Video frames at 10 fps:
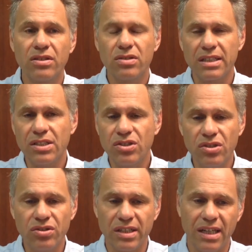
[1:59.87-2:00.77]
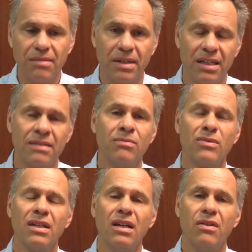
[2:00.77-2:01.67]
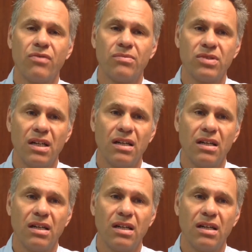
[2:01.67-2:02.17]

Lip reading: Those leads usually come in from